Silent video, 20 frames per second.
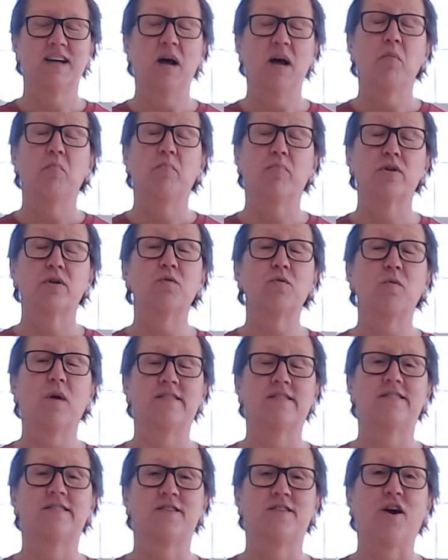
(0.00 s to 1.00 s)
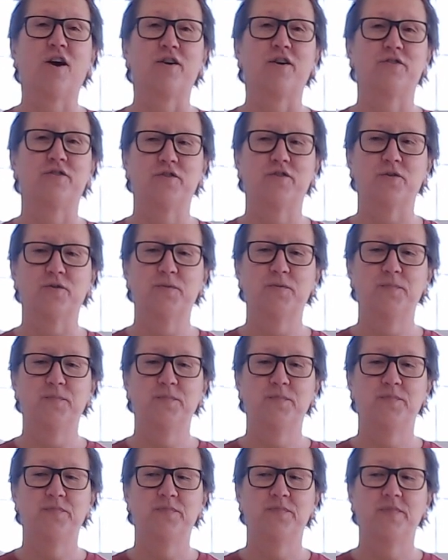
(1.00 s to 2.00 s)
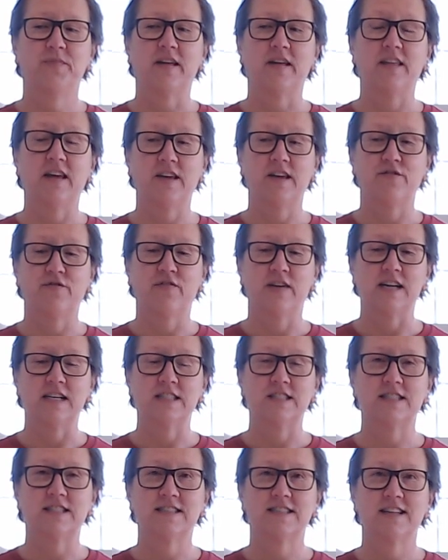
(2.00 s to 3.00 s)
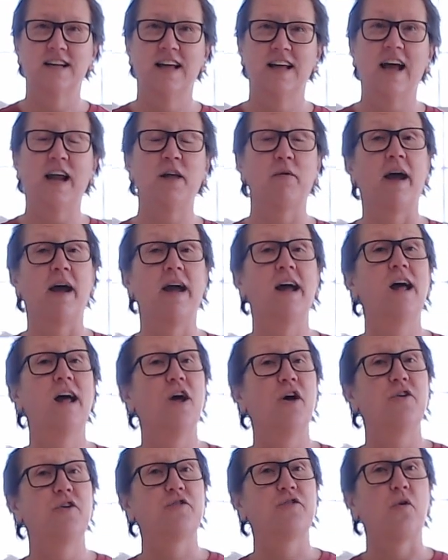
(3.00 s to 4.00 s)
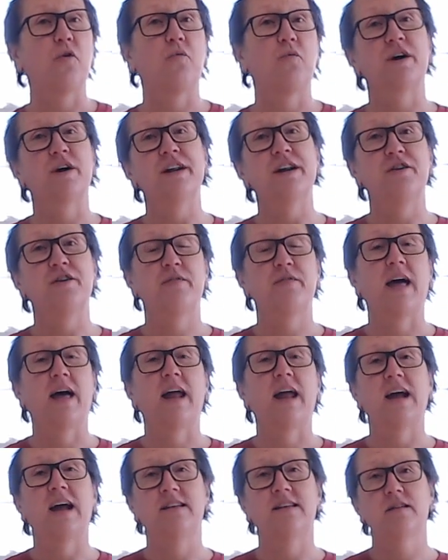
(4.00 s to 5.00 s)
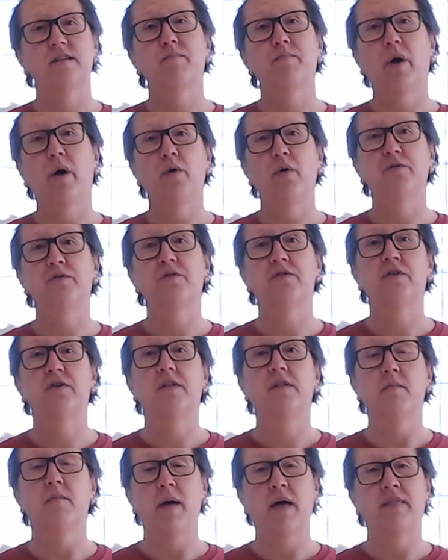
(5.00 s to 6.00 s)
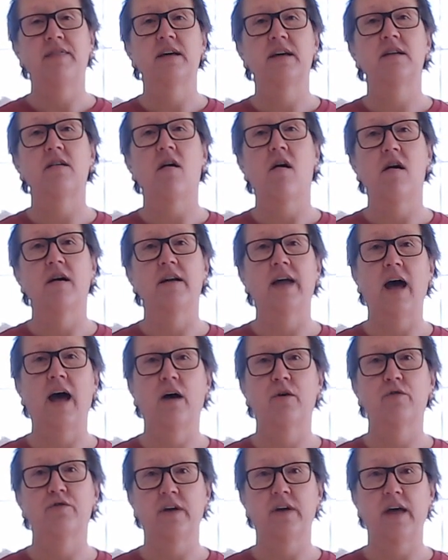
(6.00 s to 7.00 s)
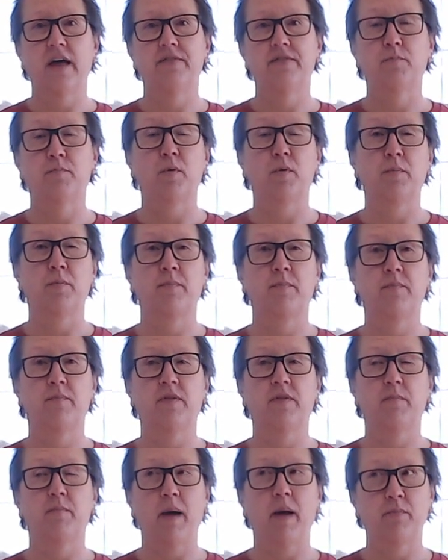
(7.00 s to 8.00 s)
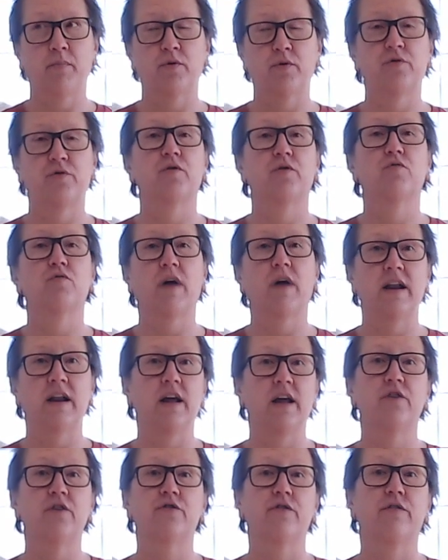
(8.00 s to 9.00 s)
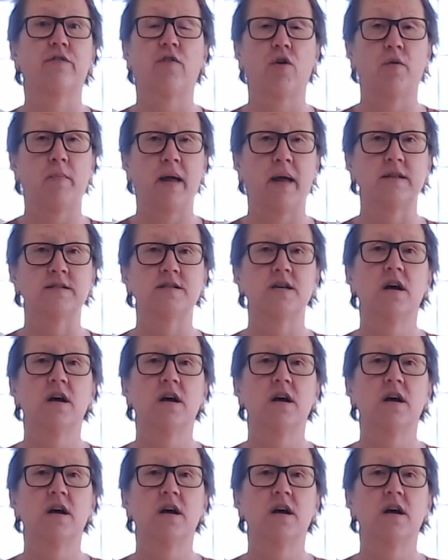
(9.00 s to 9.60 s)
Bullet wants to talk too. I think he's finished. Anyway, so we're going to do that. I did post the method on how to get the peppers ready to ferment